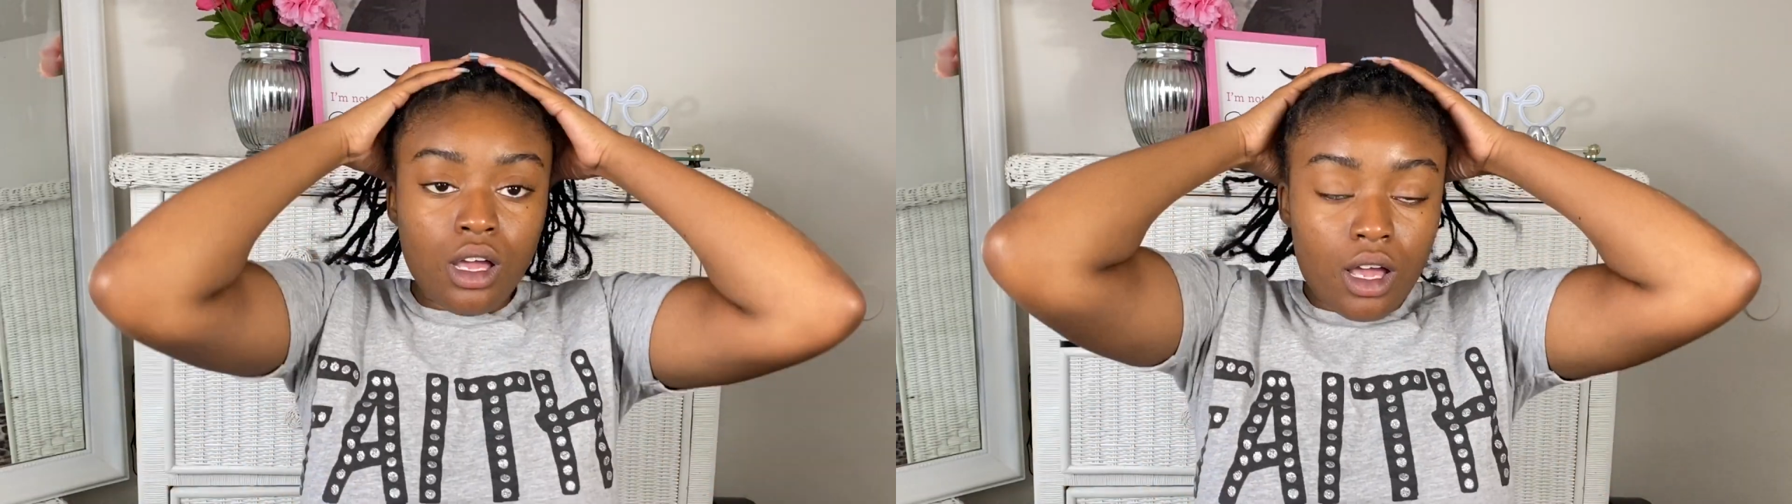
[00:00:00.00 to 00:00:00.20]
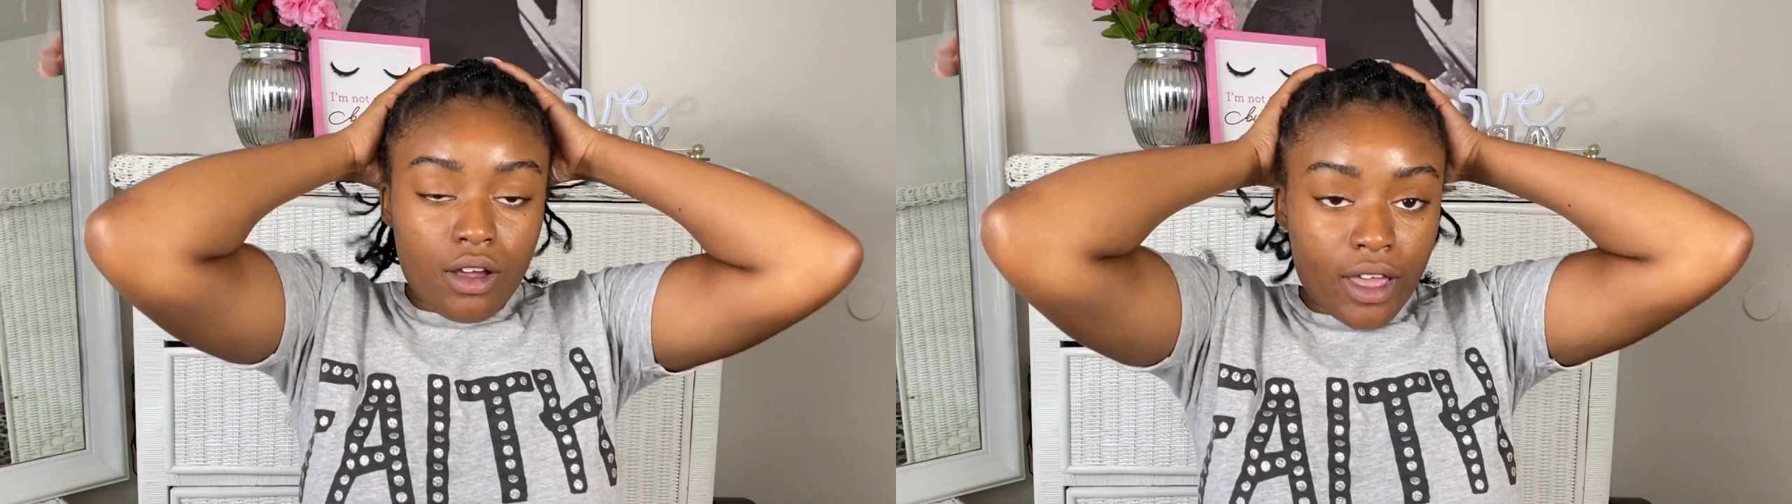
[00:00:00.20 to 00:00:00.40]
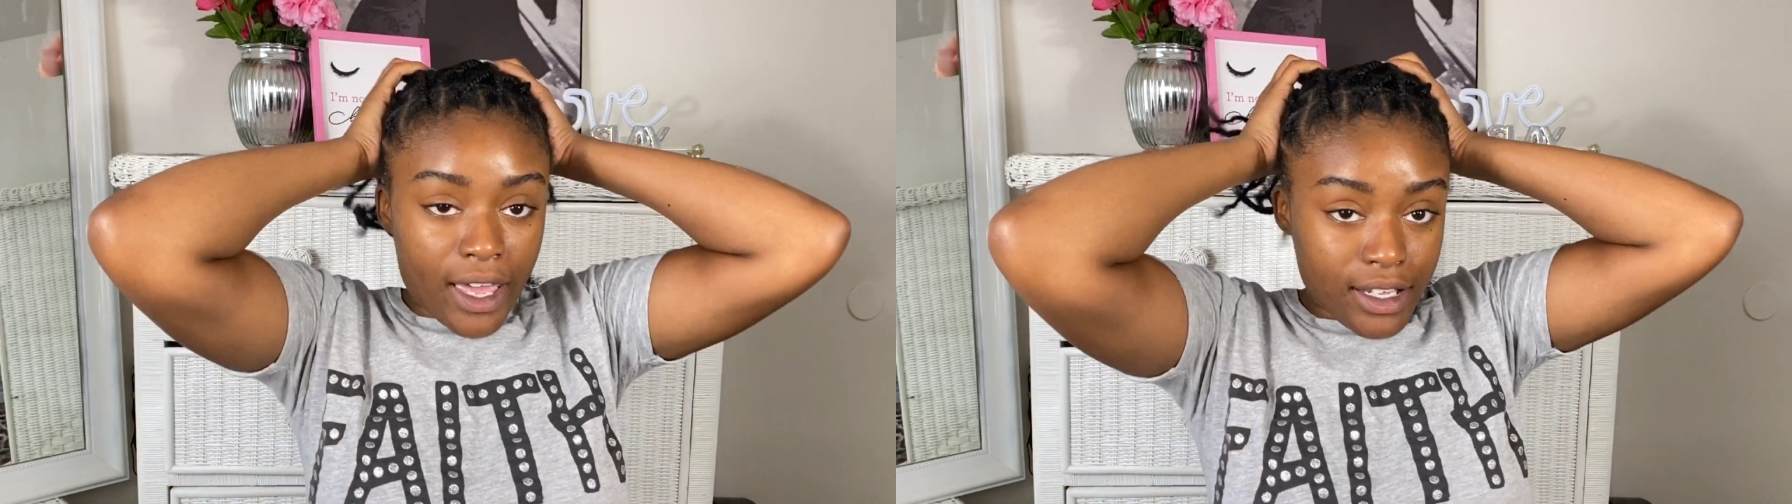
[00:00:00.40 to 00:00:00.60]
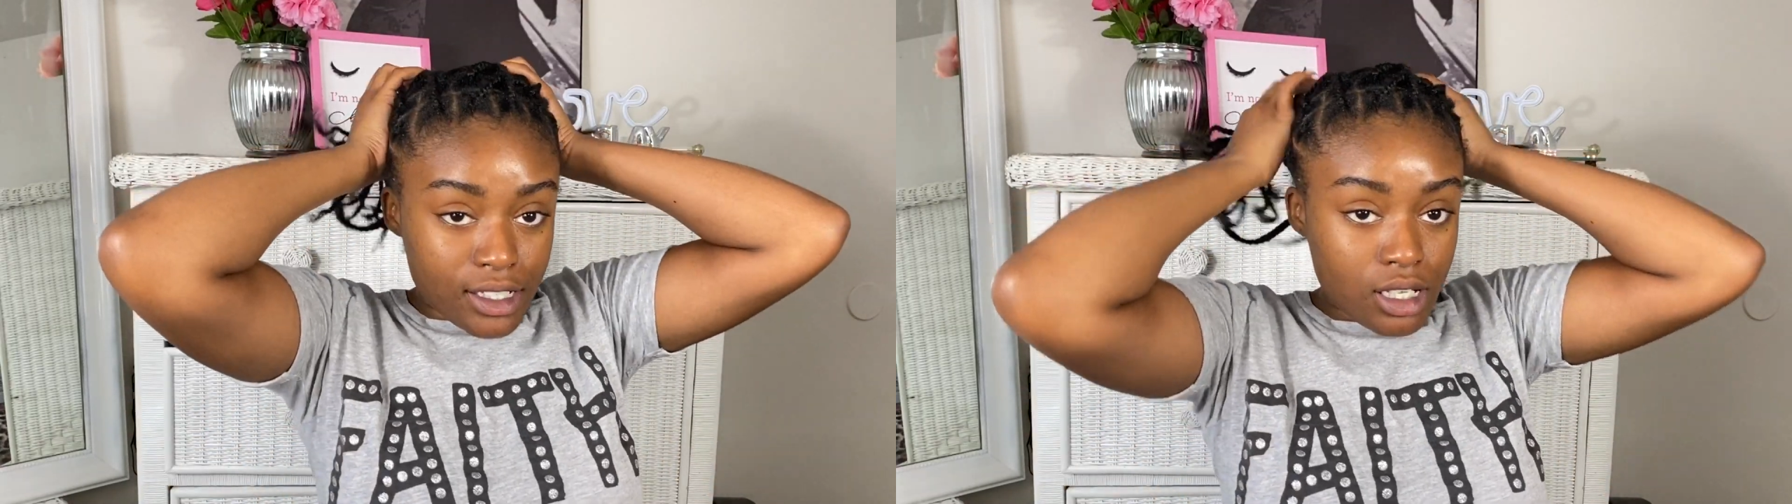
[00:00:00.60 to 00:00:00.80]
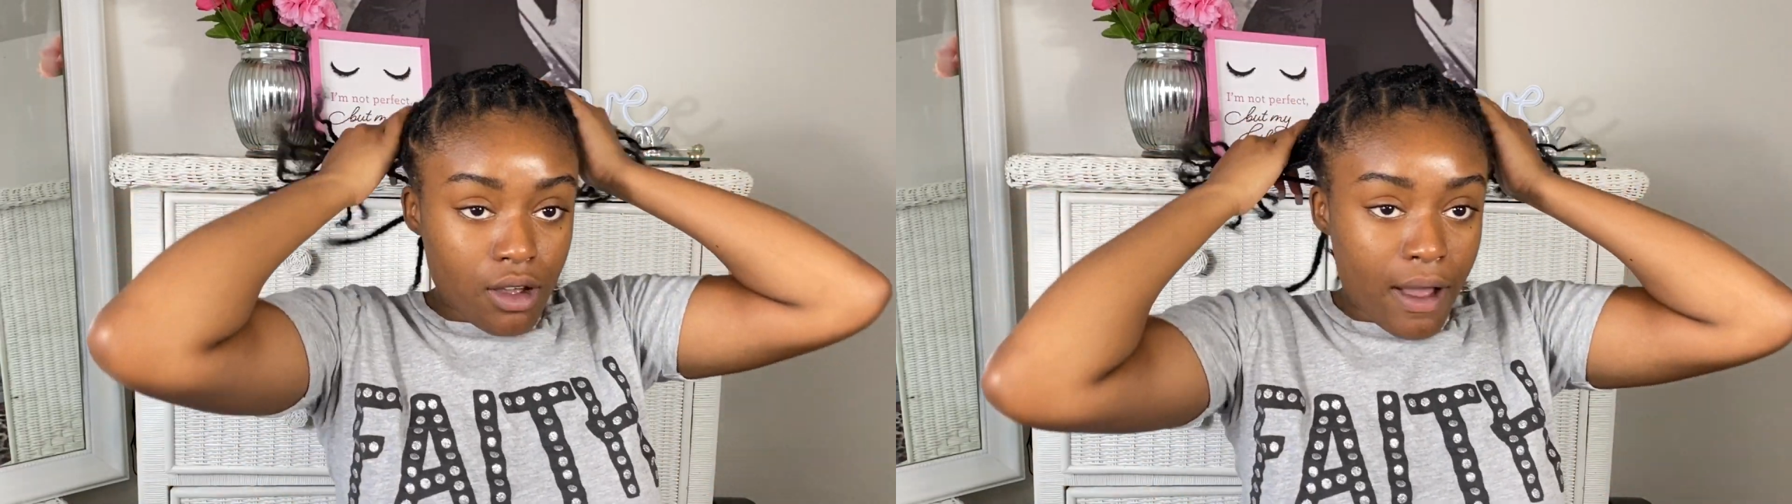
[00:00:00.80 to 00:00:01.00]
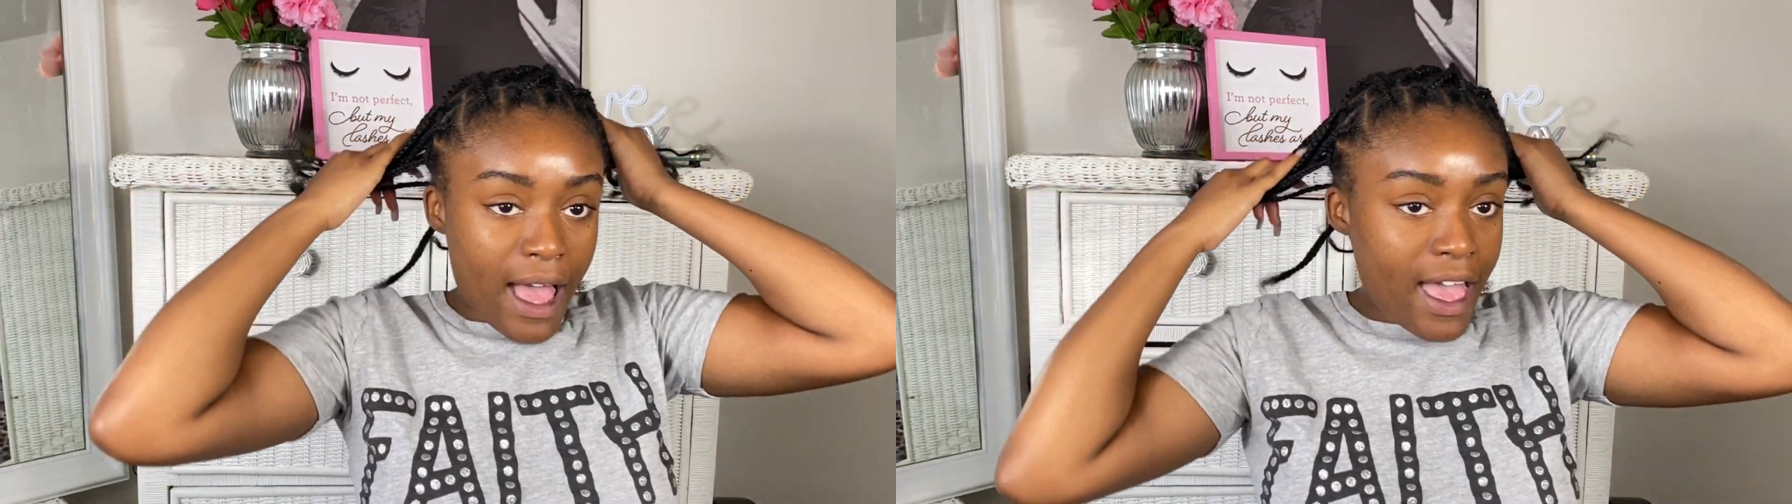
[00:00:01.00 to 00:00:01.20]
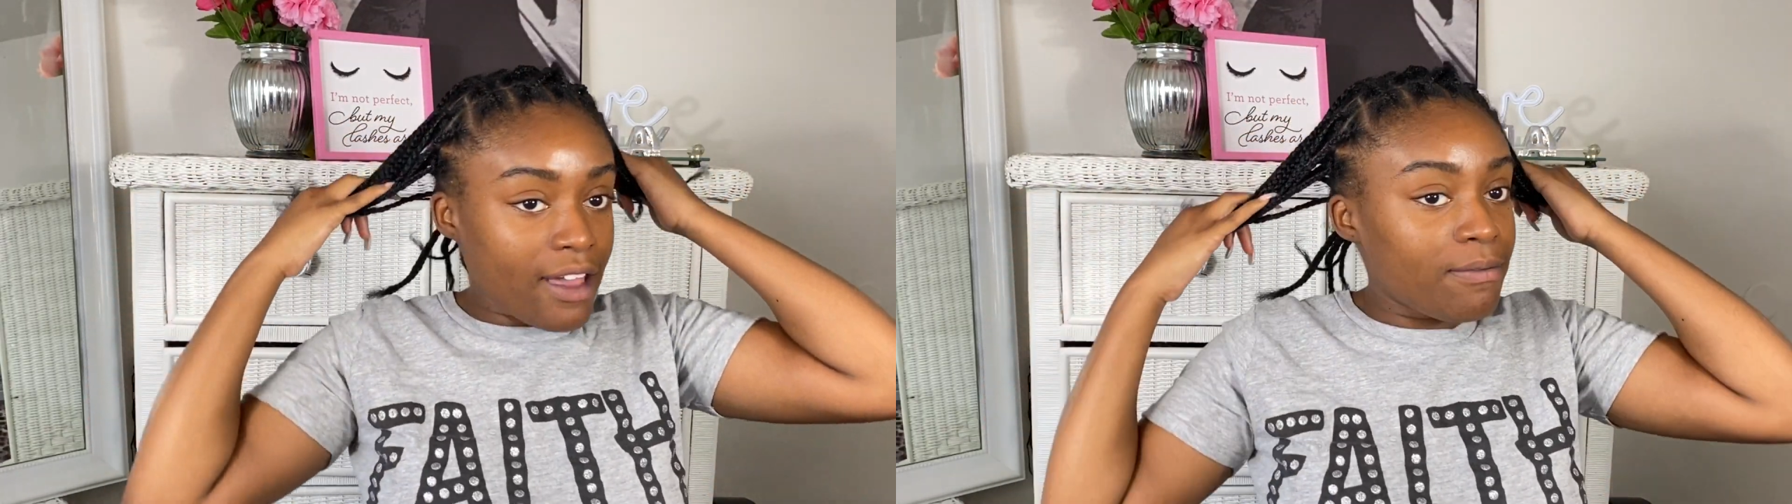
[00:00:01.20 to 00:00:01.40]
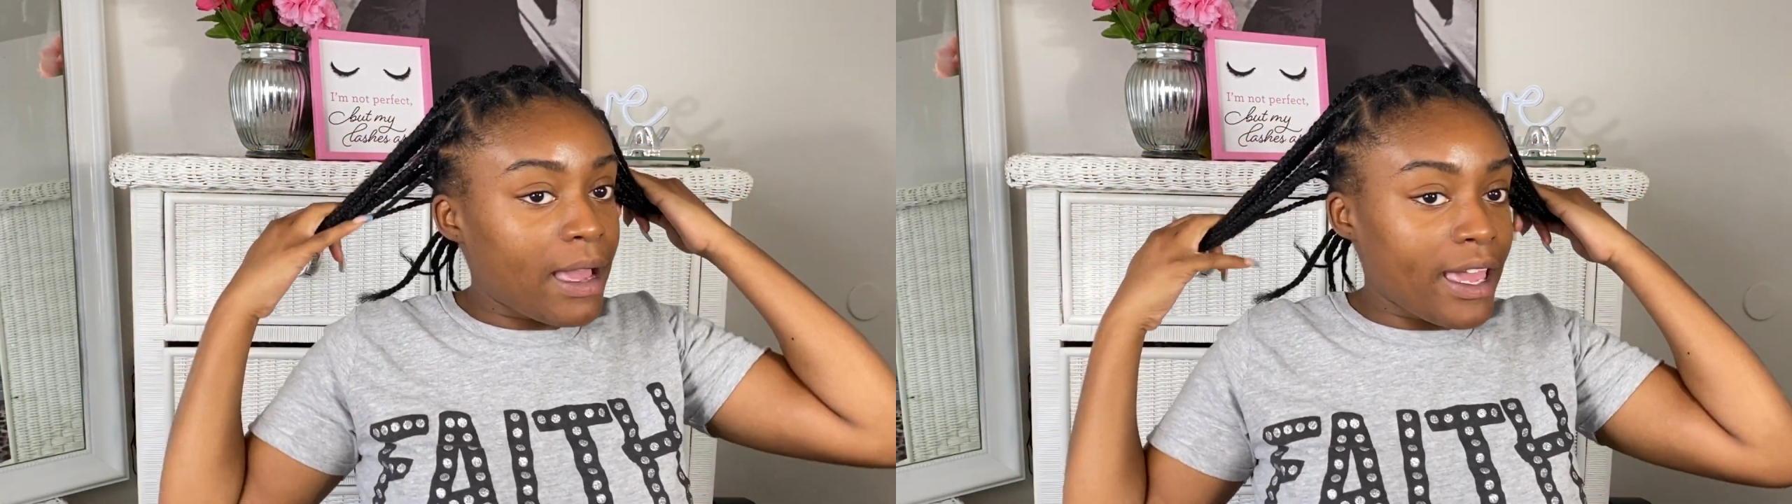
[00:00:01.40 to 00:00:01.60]
Okay, so I
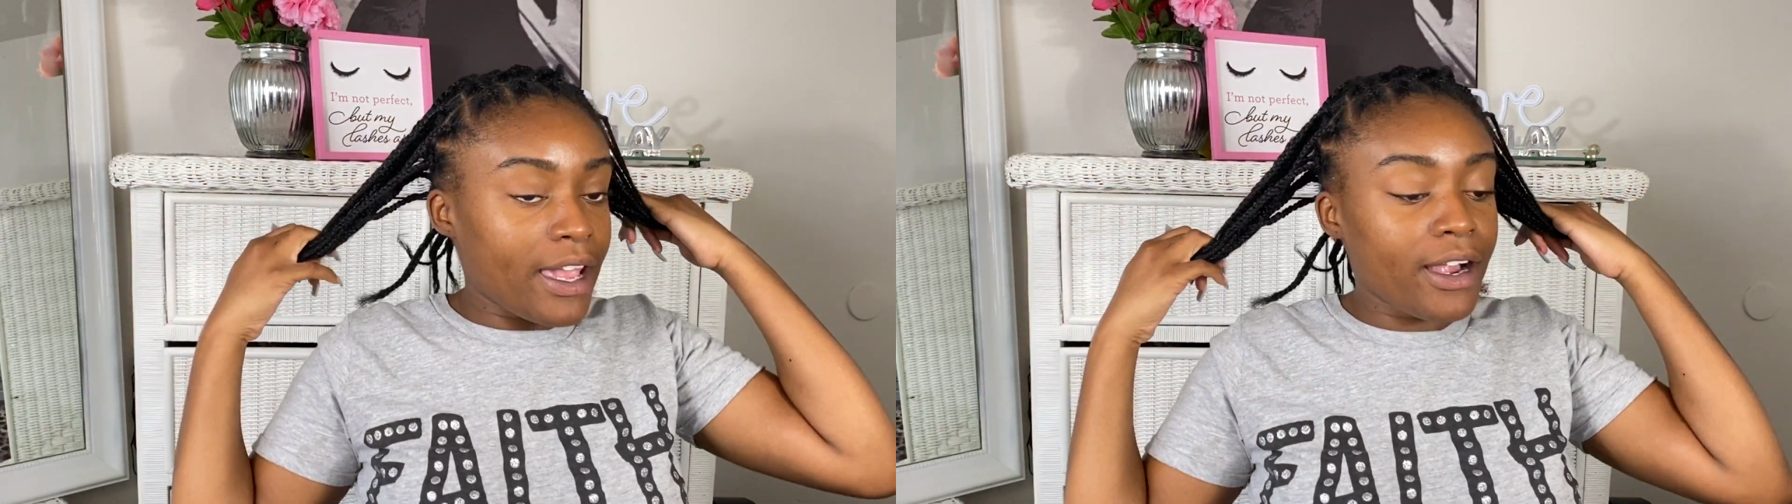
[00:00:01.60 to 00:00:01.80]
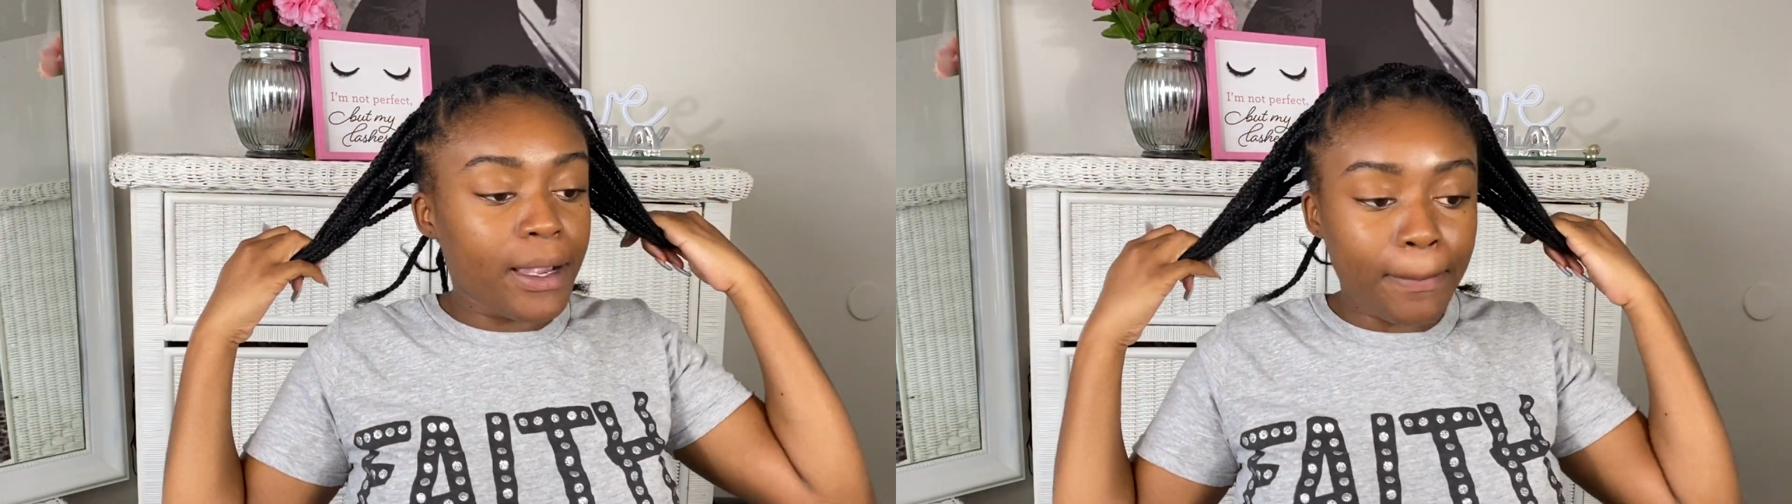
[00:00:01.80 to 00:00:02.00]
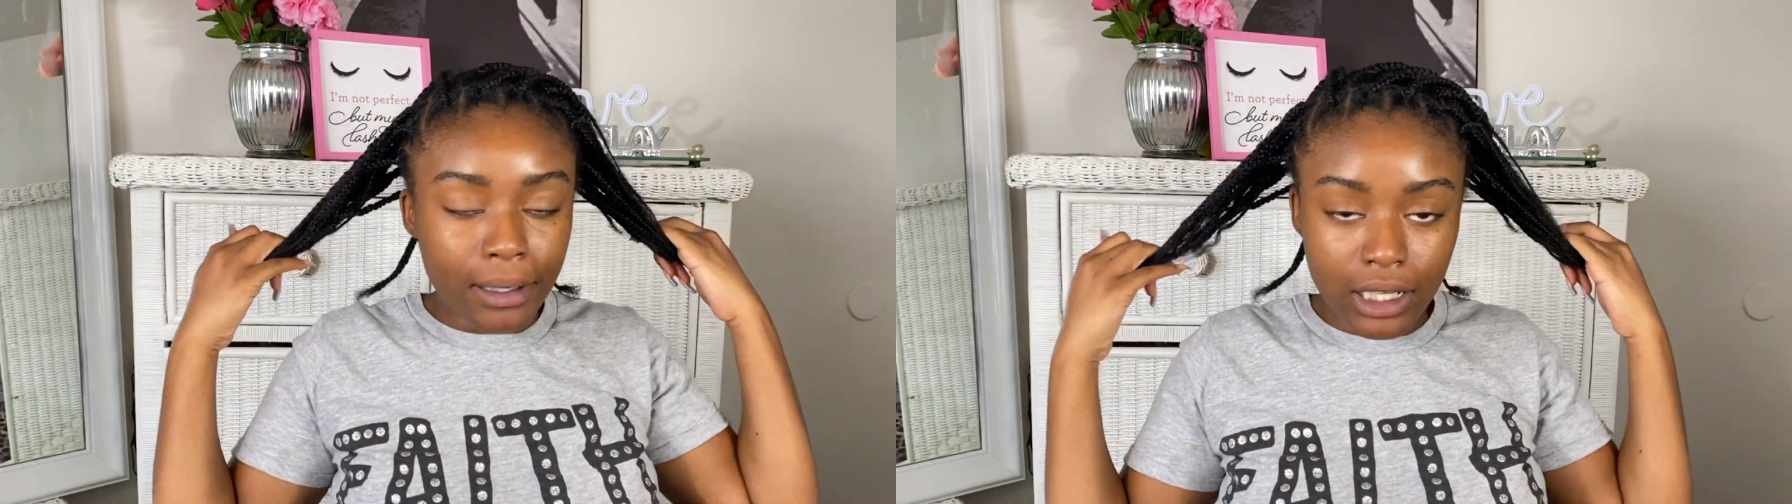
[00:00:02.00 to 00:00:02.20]
have my hair in